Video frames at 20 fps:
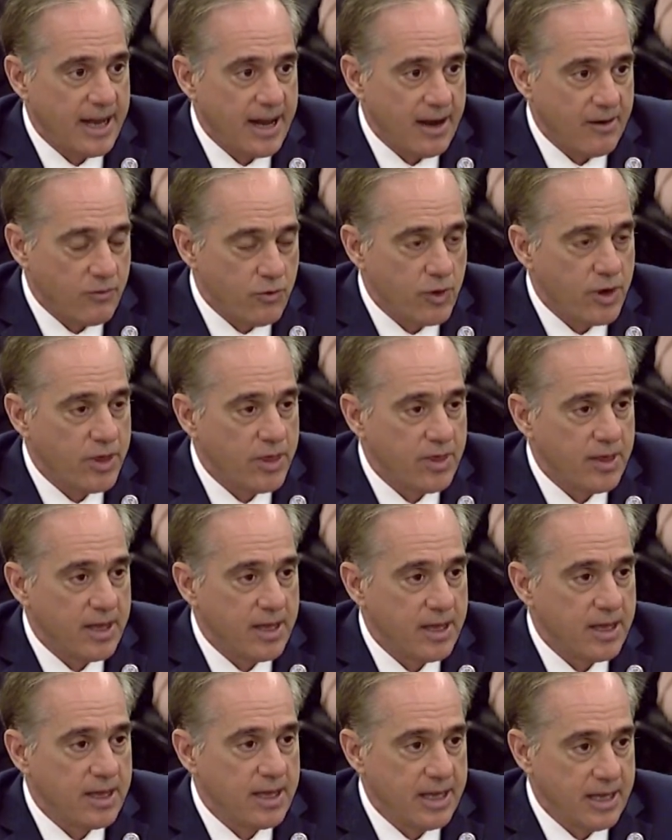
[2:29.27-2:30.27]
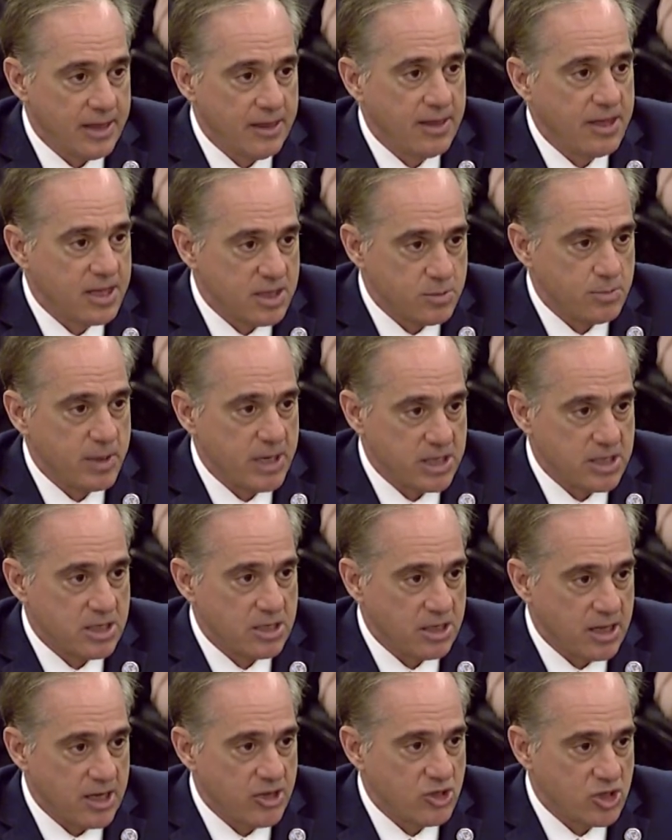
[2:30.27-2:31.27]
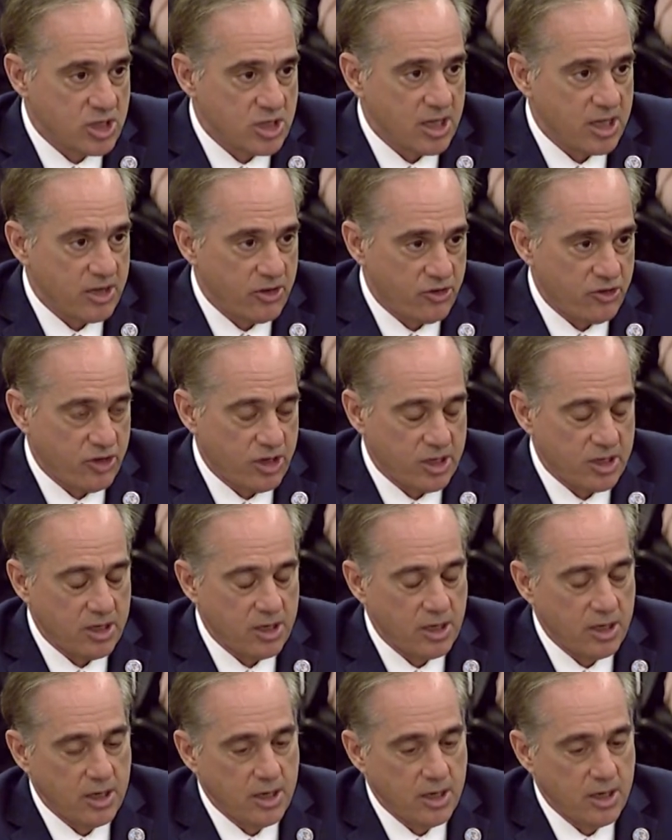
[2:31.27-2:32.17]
everything in this piece of legislation